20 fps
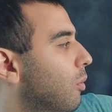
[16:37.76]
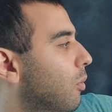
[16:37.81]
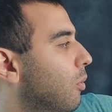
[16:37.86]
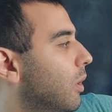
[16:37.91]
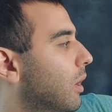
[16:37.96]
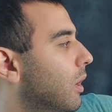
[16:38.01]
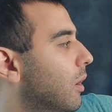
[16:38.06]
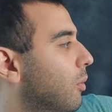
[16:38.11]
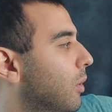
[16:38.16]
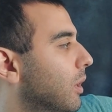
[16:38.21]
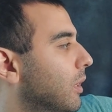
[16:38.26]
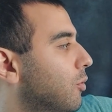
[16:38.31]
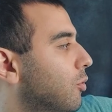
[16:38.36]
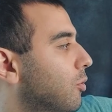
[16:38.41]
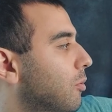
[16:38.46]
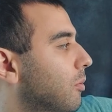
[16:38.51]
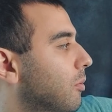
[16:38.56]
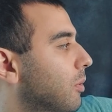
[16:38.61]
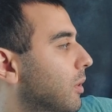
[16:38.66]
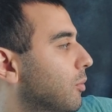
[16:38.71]
what
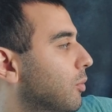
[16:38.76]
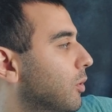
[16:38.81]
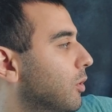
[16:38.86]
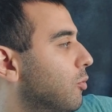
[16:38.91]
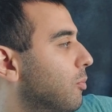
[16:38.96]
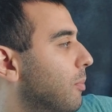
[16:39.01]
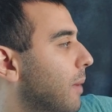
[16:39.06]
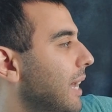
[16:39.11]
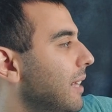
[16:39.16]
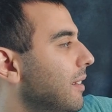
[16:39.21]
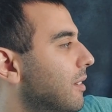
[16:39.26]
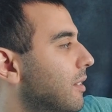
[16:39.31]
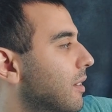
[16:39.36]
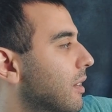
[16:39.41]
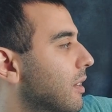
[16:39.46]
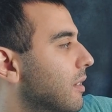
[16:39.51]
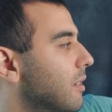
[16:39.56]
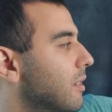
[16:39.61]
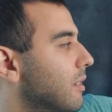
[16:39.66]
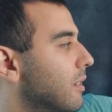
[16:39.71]
remains
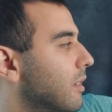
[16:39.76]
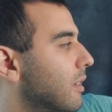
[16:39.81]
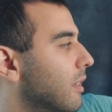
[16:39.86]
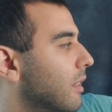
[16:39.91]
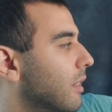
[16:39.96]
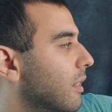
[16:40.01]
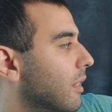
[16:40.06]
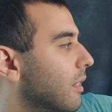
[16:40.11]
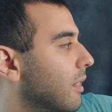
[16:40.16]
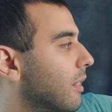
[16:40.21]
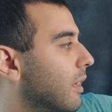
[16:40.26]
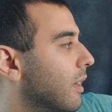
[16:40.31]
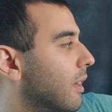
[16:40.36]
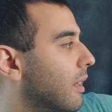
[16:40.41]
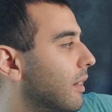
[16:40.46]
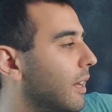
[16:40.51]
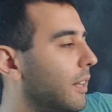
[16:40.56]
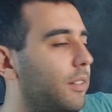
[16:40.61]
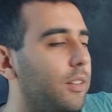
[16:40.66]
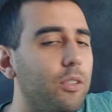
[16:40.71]
is the
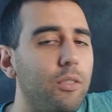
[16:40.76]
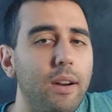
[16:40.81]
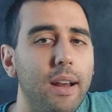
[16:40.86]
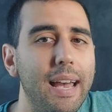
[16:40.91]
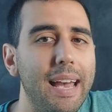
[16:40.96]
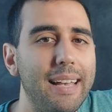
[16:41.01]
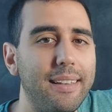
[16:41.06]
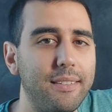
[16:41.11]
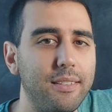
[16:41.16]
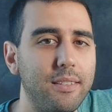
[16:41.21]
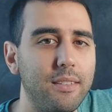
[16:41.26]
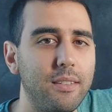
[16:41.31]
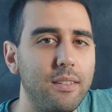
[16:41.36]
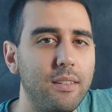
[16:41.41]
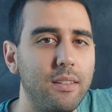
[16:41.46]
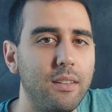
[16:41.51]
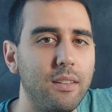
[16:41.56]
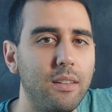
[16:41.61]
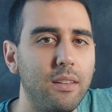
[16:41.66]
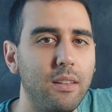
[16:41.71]
letter S.
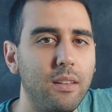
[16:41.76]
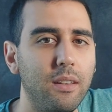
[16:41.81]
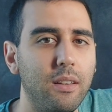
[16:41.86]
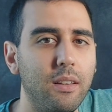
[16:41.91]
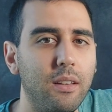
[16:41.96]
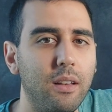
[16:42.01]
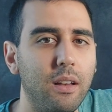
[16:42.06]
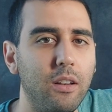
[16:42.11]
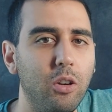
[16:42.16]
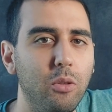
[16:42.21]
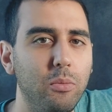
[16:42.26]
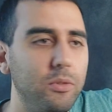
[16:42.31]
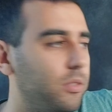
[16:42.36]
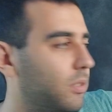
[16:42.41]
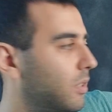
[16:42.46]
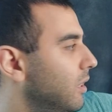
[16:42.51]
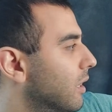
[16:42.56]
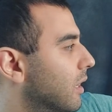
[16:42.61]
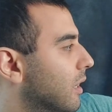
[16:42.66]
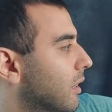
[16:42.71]
I hope you
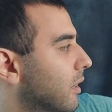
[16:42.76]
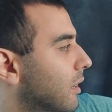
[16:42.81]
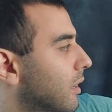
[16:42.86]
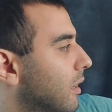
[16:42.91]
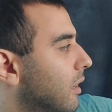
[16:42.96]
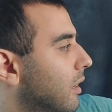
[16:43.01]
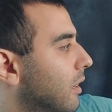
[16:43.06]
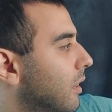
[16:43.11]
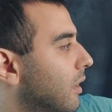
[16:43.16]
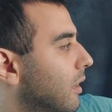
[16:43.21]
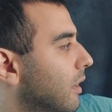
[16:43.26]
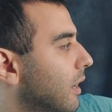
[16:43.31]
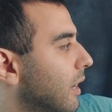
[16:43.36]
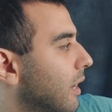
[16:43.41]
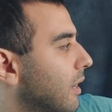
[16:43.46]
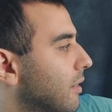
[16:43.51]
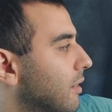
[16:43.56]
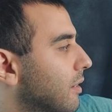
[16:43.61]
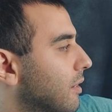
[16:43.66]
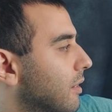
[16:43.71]
see that.
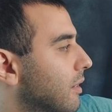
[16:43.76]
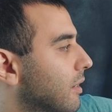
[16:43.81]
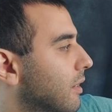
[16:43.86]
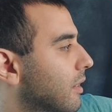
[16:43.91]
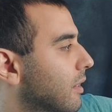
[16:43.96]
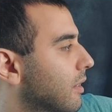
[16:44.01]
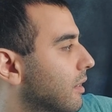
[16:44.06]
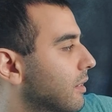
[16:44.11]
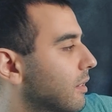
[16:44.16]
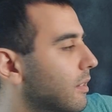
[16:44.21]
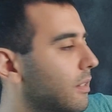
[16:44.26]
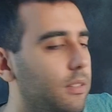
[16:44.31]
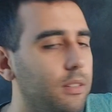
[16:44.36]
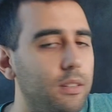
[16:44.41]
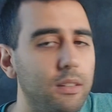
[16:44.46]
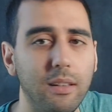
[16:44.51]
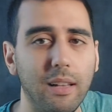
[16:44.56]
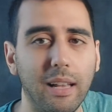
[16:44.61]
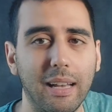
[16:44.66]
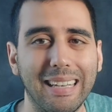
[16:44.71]
S,
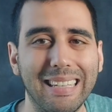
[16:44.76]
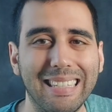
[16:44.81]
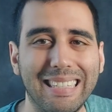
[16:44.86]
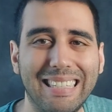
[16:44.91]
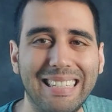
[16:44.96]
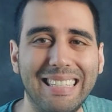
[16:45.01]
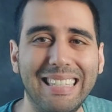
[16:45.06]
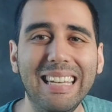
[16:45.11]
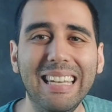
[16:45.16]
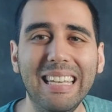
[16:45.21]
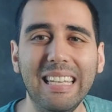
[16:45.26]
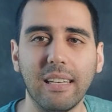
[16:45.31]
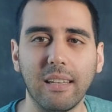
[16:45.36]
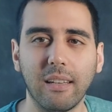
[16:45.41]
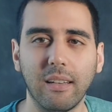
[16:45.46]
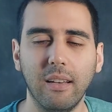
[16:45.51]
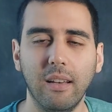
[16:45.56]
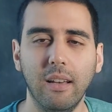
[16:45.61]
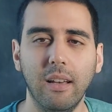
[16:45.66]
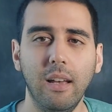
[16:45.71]
like
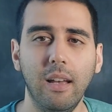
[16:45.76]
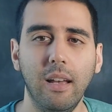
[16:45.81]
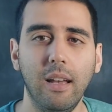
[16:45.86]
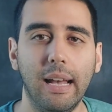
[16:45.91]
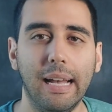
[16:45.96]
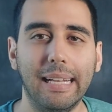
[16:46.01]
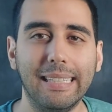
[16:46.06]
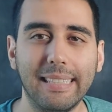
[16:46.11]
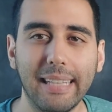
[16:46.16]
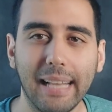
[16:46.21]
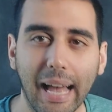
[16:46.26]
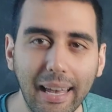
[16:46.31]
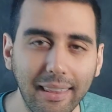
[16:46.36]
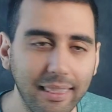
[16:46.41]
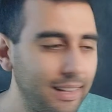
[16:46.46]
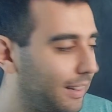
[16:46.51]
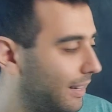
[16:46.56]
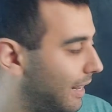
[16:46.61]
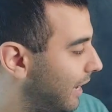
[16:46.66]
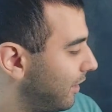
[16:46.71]
seen. It's like
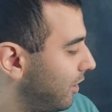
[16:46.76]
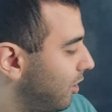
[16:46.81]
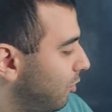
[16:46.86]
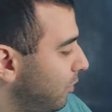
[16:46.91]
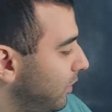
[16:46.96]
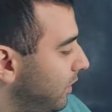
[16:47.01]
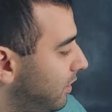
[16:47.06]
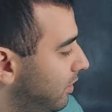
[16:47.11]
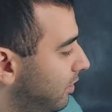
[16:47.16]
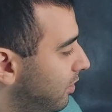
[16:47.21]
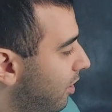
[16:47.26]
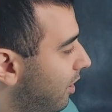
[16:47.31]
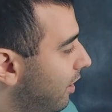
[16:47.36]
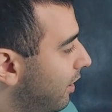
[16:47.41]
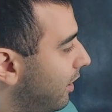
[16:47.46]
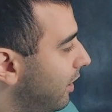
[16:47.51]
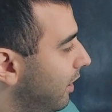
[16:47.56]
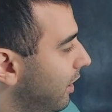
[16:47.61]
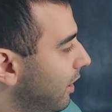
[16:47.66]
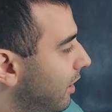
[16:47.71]
the letter we saw
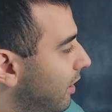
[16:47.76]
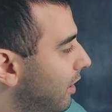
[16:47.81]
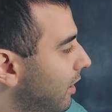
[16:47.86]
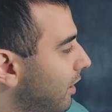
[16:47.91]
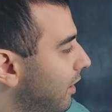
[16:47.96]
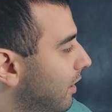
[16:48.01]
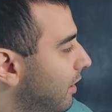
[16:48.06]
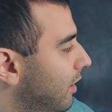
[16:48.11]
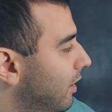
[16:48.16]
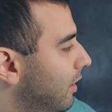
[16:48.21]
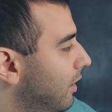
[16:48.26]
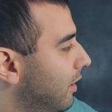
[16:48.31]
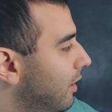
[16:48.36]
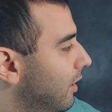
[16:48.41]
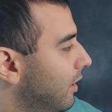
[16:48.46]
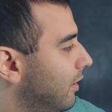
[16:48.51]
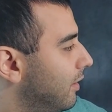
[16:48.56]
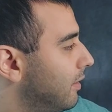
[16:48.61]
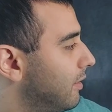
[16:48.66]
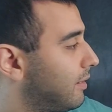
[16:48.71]
here,
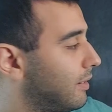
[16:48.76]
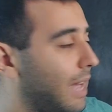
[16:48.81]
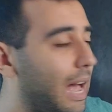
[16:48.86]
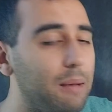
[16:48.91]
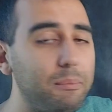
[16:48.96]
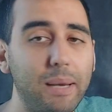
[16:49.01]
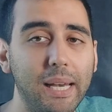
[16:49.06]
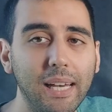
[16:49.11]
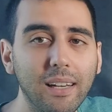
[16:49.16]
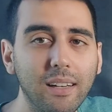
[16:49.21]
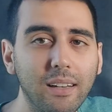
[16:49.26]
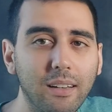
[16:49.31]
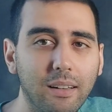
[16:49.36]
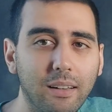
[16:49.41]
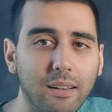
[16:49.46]
samech.